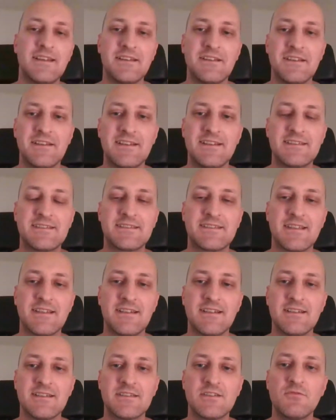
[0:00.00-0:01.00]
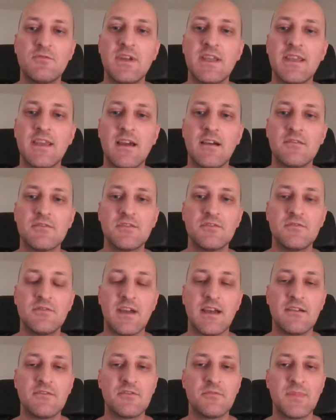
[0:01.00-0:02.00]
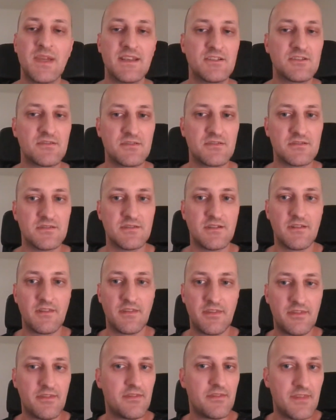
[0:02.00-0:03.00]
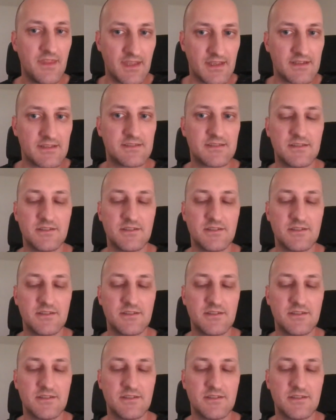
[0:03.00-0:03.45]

it's the way how you manage things.